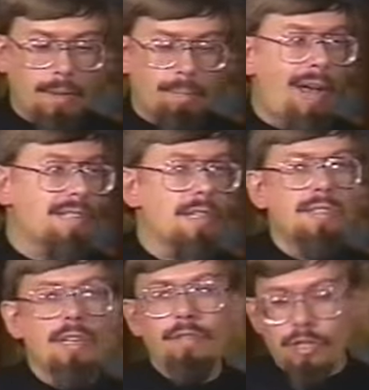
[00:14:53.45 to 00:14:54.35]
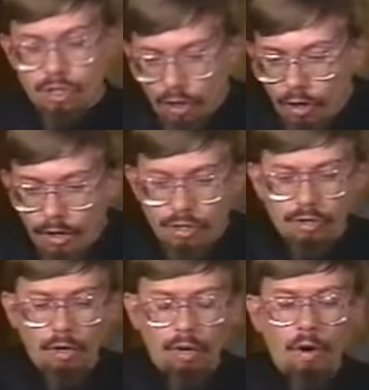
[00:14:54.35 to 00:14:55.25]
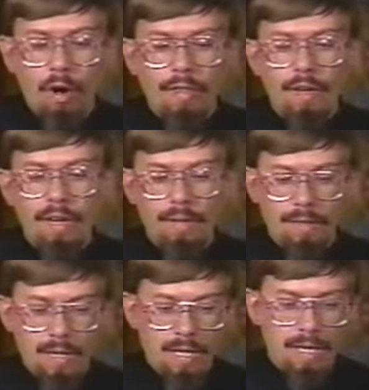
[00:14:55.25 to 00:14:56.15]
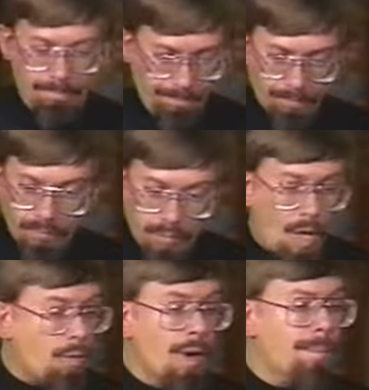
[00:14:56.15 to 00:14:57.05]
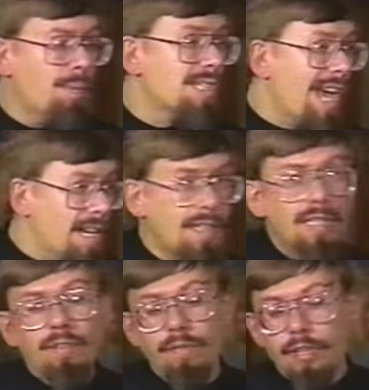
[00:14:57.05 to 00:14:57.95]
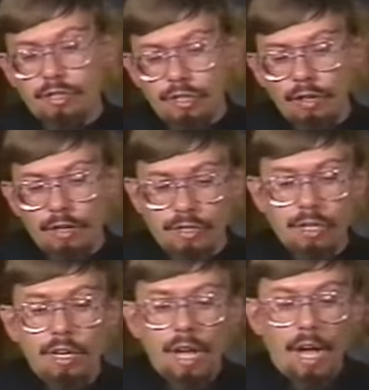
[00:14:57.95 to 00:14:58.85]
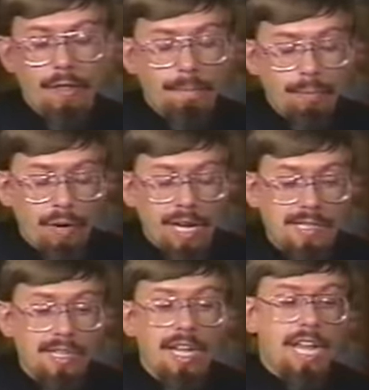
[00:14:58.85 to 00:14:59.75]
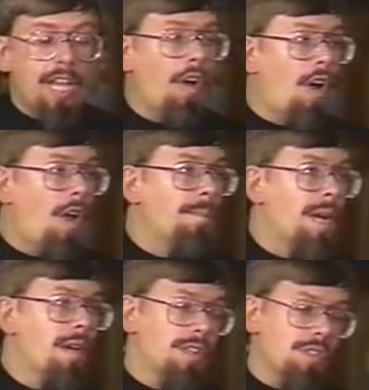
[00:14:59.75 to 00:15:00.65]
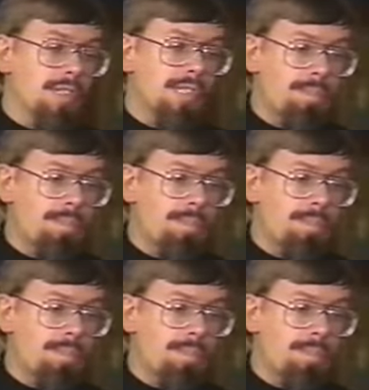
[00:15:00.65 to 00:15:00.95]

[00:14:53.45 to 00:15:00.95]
presence of the church or the representative of the church, the priest, in all marriages